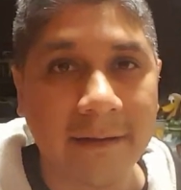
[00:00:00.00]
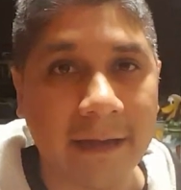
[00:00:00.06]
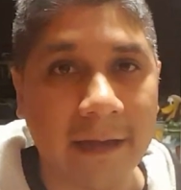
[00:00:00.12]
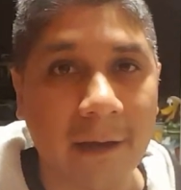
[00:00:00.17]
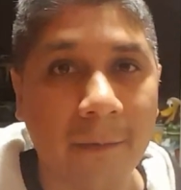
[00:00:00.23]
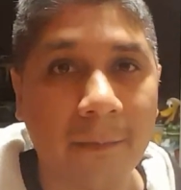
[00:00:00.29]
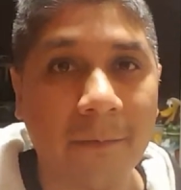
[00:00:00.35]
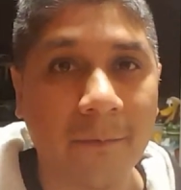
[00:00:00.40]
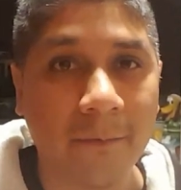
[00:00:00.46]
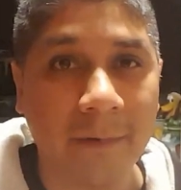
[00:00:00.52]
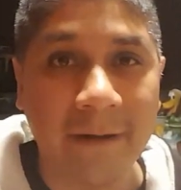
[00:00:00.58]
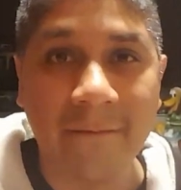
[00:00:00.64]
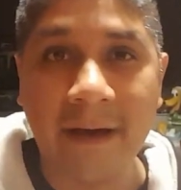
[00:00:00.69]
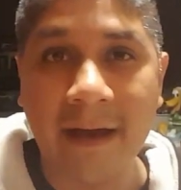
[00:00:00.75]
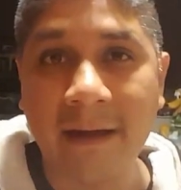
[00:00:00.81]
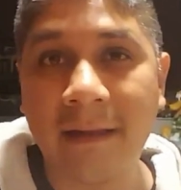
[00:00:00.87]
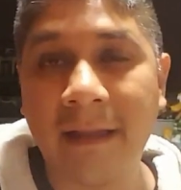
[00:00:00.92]
to help
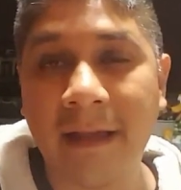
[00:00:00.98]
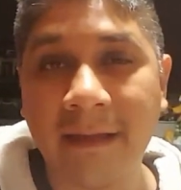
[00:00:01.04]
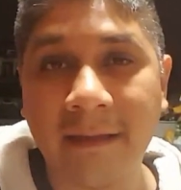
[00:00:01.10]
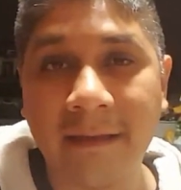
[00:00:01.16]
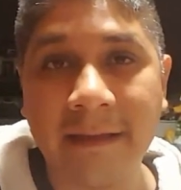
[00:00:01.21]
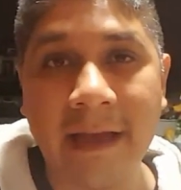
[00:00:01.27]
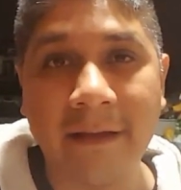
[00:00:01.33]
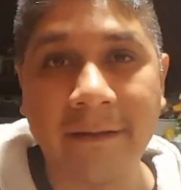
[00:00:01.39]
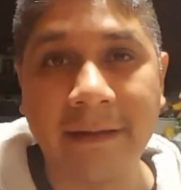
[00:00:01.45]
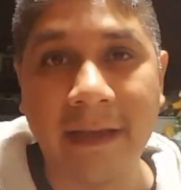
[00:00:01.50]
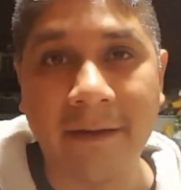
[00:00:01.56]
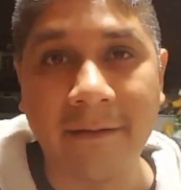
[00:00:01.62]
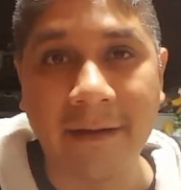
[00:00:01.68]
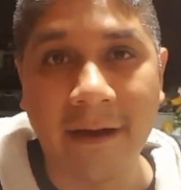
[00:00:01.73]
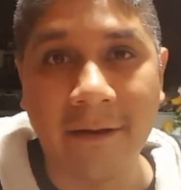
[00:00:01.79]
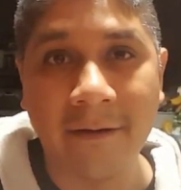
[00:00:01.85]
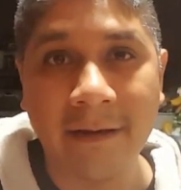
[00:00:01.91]
revitalize the
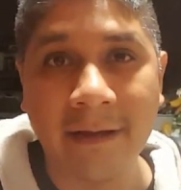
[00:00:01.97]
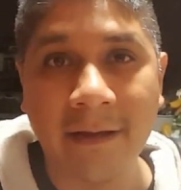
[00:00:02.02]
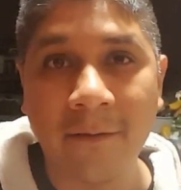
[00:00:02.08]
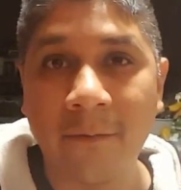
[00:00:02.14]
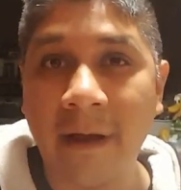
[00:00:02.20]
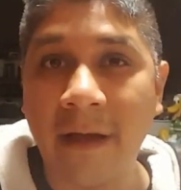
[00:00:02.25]
downtown area